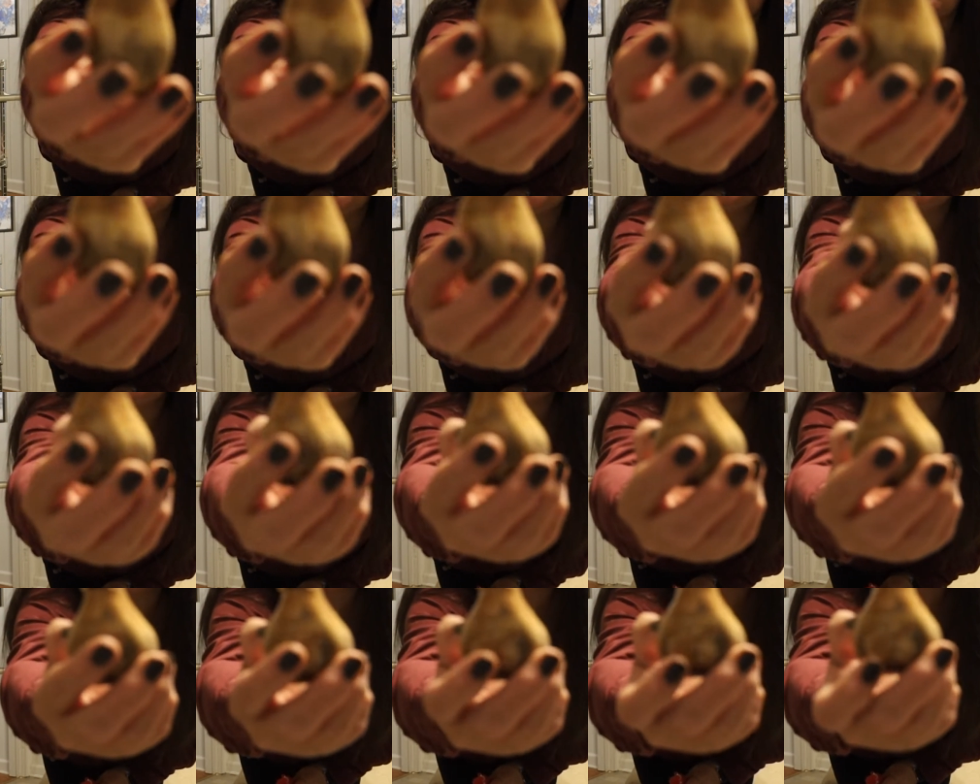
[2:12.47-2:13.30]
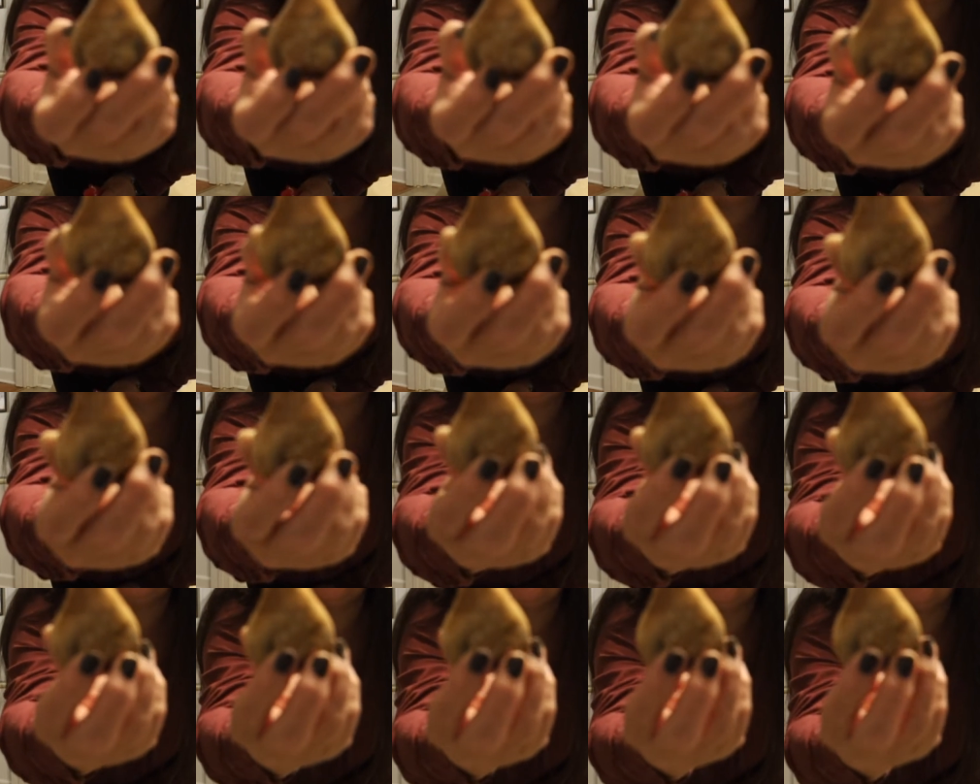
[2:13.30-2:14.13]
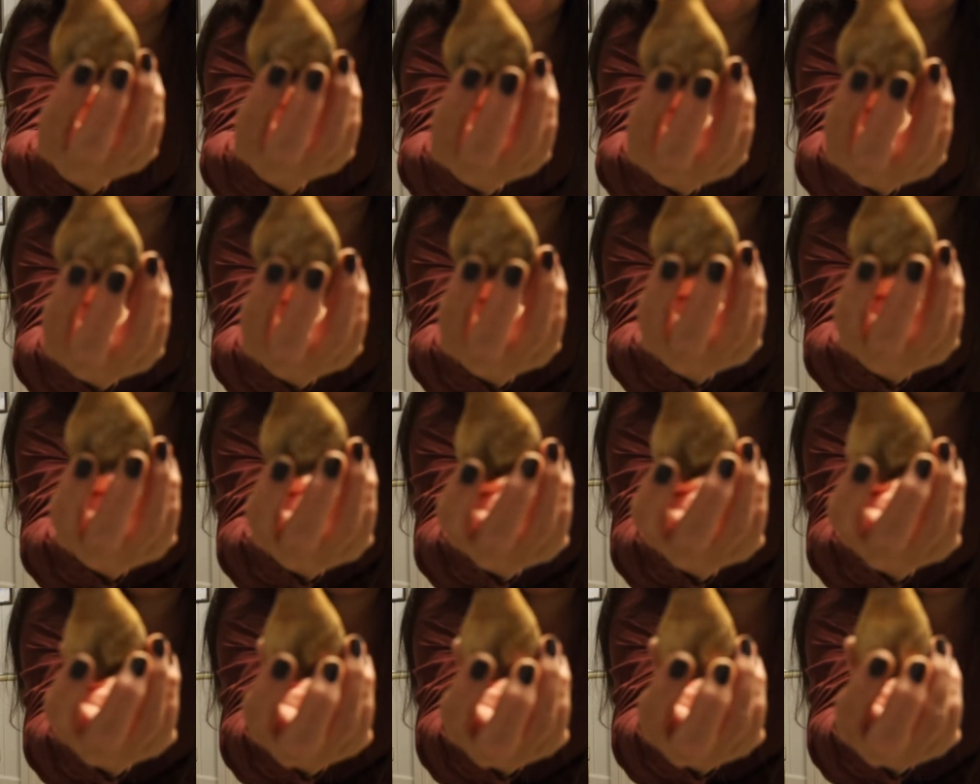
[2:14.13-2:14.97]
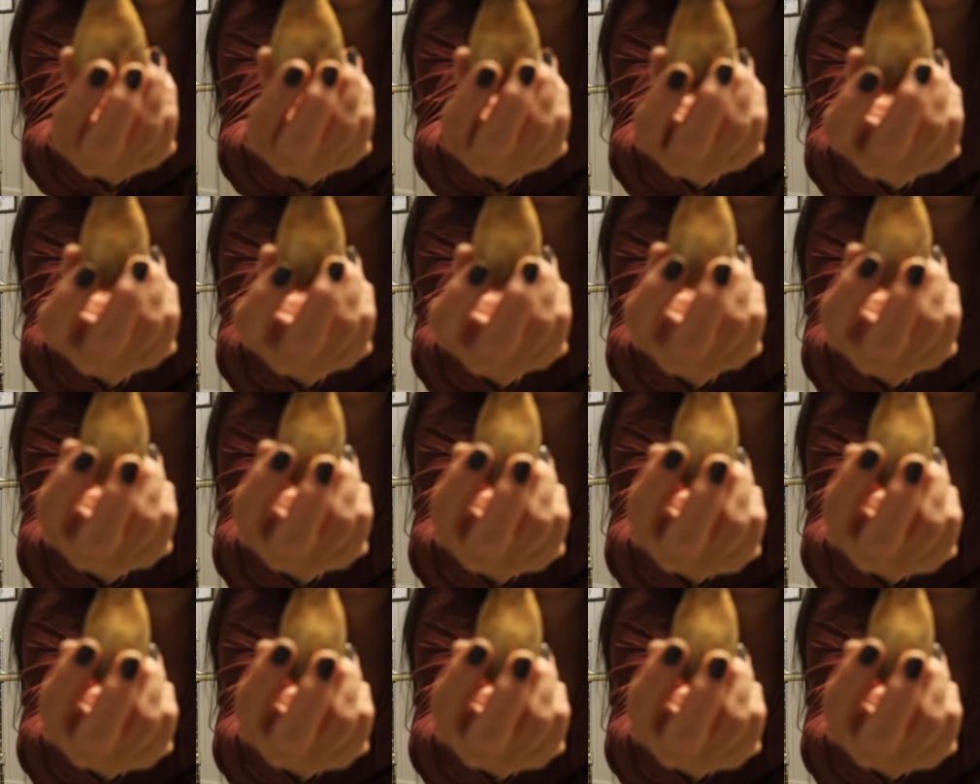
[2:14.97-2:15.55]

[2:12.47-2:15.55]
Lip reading: you can see that.